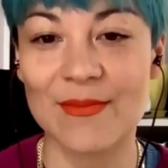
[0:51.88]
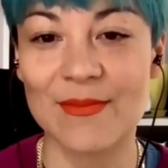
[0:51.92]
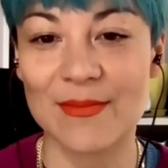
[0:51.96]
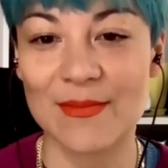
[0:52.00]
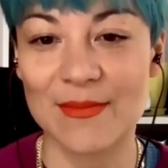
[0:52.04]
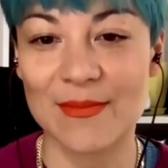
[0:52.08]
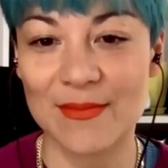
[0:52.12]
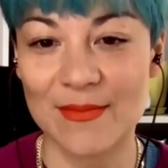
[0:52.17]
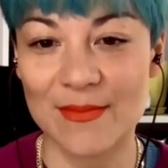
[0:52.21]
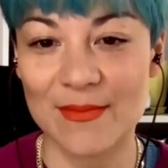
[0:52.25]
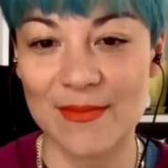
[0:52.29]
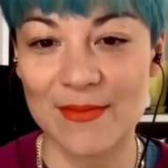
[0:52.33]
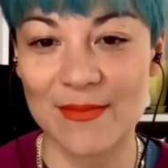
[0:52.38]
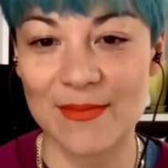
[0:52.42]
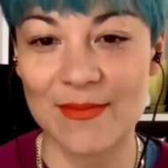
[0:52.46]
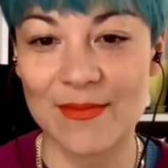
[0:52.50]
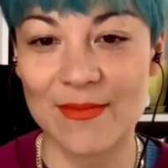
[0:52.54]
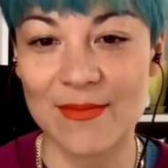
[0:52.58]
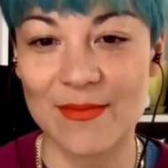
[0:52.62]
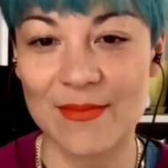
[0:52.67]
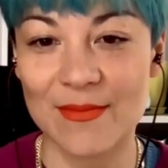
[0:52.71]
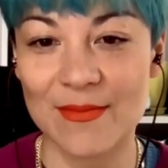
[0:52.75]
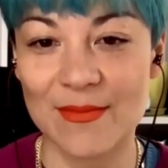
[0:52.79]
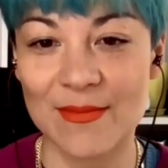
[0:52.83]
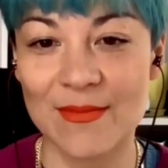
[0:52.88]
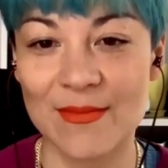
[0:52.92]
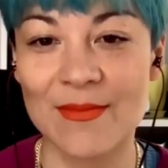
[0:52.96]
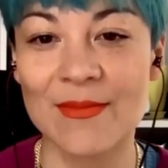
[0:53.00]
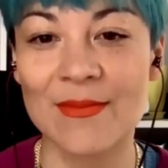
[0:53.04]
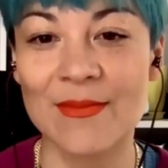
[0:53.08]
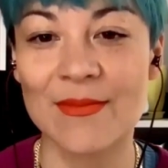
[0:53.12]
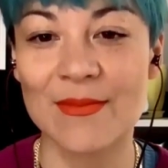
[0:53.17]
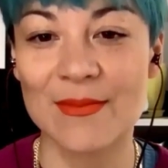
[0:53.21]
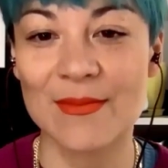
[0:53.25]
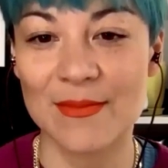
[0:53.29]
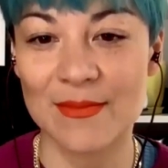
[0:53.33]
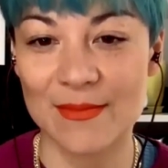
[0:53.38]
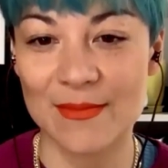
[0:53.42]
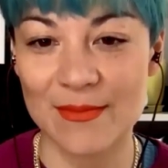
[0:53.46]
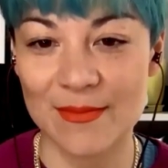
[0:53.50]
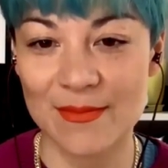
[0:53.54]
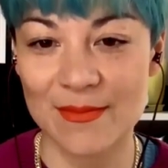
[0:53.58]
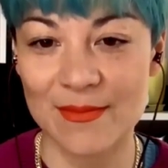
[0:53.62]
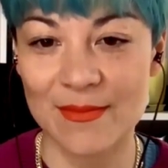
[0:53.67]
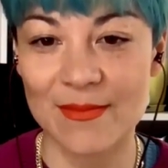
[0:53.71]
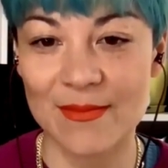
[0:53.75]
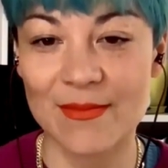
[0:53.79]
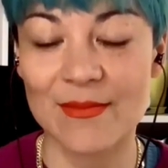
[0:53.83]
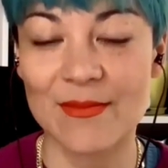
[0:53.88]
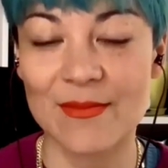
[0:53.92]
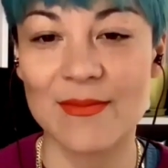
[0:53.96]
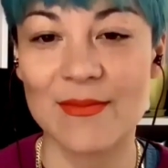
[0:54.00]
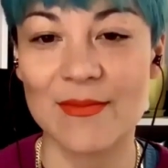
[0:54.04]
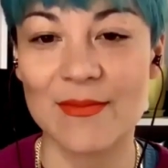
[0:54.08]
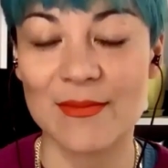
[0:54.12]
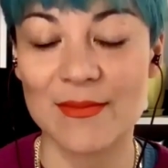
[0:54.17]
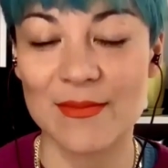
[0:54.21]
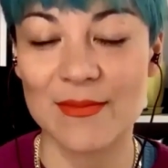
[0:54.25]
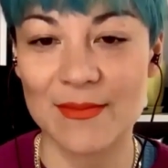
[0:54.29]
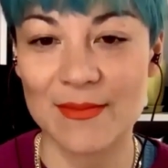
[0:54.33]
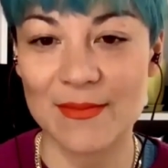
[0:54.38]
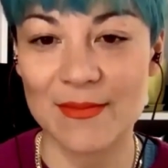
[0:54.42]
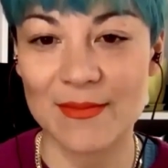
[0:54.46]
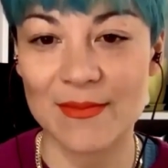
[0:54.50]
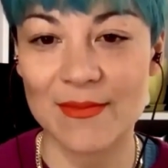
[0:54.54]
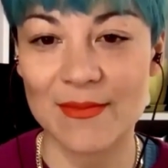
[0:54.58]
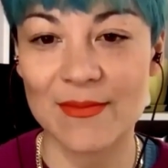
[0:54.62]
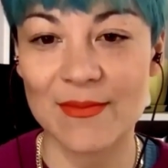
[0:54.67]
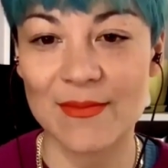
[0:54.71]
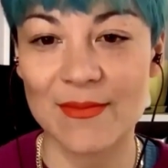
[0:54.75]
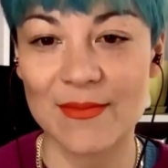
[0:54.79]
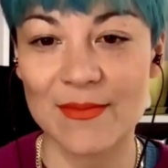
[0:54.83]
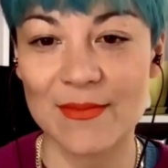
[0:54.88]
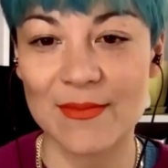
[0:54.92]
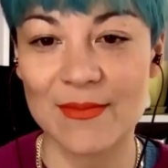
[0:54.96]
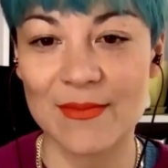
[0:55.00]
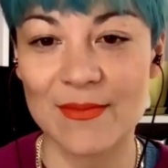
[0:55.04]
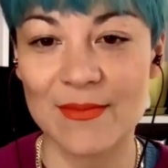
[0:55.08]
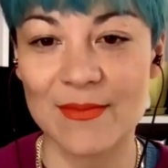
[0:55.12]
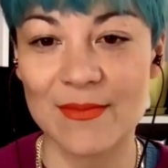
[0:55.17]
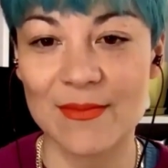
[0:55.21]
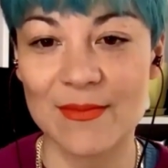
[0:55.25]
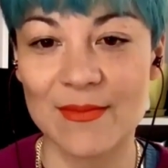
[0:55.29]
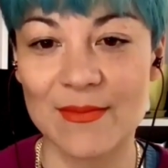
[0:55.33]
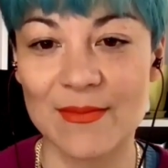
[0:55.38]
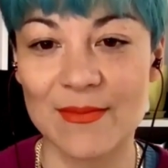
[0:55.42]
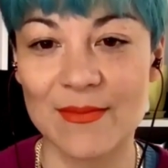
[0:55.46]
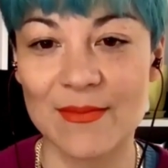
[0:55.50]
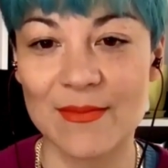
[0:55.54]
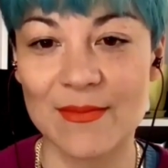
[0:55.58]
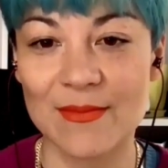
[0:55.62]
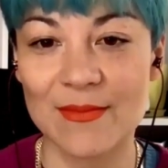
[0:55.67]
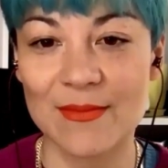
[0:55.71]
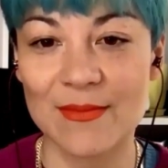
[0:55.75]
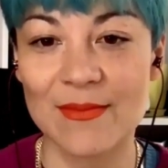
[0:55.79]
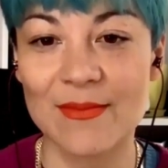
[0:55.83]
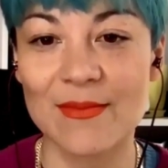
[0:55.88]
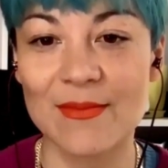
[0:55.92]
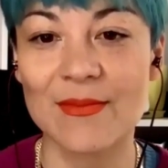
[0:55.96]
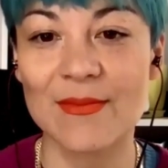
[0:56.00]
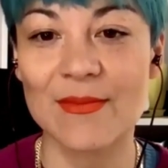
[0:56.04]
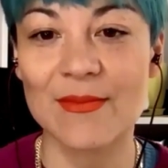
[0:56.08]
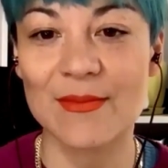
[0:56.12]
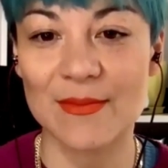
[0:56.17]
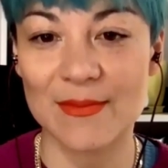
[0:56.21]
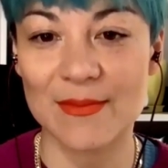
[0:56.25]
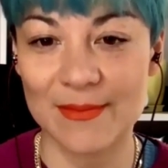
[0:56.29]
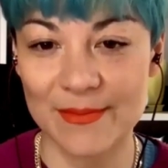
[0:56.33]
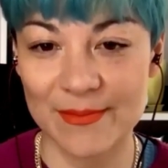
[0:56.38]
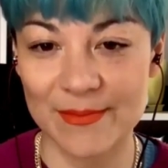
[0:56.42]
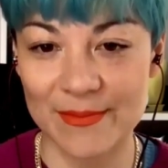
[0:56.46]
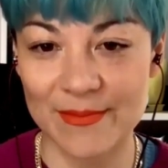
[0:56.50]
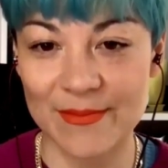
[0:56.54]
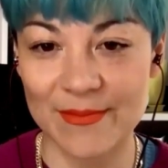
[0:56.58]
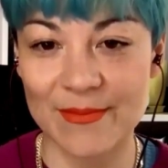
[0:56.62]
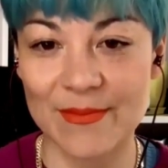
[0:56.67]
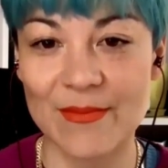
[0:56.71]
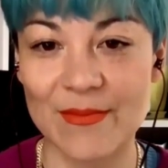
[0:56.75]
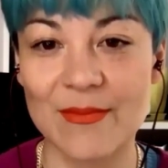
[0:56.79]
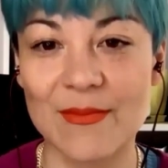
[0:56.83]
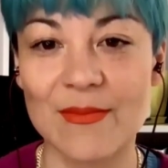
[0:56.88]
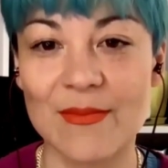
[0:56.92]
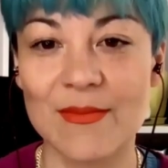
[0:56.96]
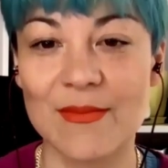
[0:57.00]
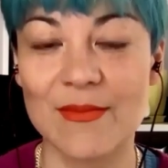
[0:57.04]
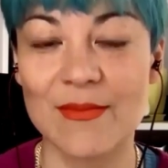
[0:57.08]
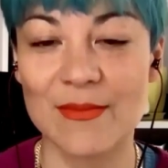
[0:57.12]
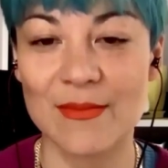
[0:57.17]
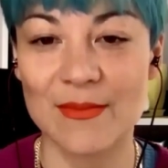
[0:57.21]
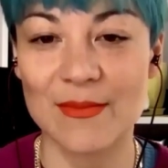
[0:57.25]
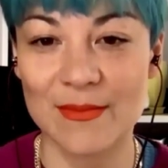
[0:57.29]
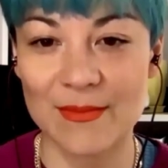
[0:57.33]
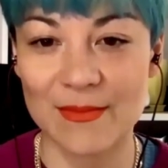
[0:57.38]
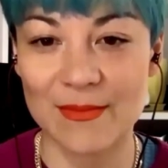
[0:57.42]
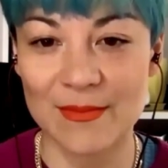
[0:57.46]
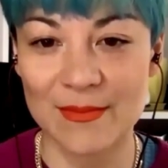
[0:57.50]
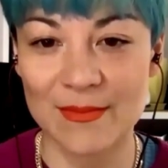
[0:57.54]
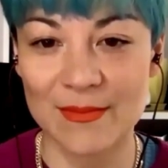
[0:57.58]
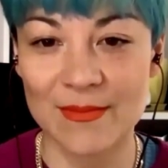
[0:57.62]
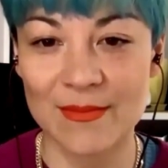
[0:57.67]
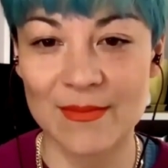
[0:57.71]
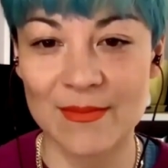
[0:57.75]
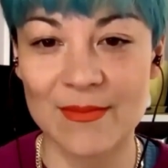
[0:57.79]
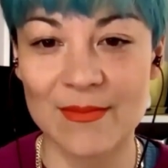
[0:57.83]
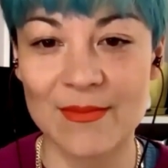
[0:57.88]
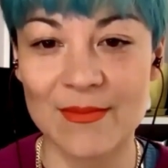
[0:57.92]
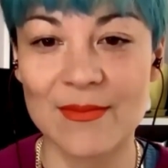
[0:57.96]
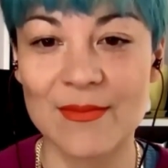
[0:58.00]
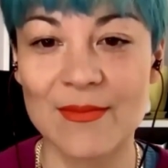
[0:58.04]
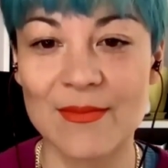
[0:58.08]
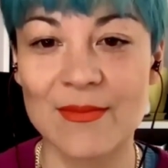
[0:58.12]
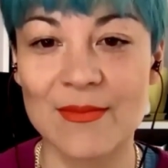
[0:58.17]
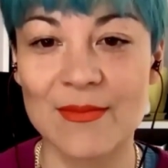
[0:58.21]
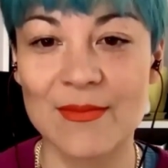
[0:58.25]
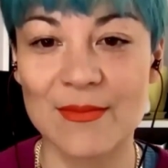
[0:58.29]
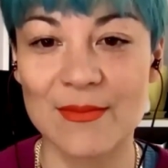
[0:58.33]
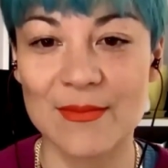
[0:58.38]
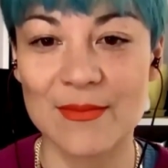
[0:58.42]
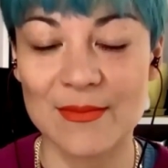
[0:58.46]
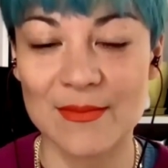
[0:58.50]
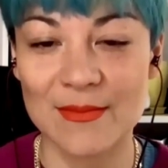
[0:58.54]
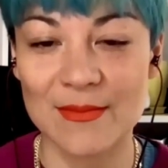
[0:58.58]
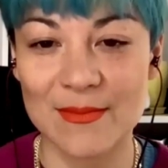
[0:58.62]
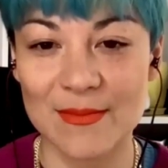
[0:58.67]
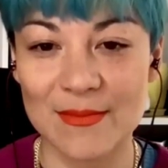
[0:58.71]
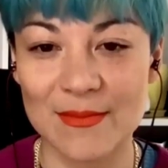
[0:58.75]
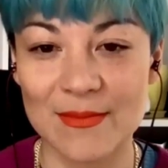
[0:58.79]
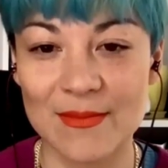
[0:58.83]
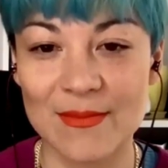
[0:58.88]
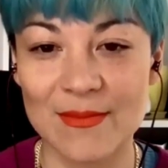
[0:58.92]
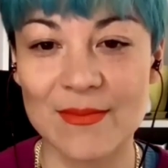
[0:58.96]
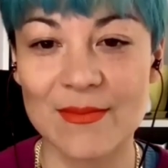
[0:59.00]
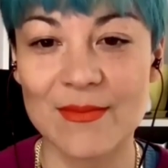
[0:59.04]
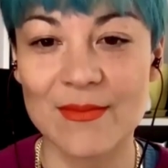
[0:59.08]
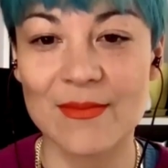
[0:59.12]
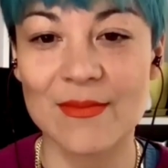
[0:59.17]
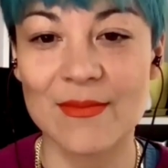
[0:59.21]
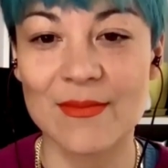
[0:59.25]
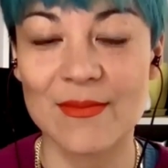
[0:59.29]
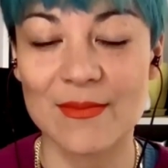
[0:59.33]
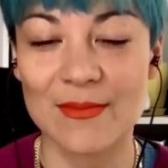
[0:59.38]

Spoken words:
[no speech]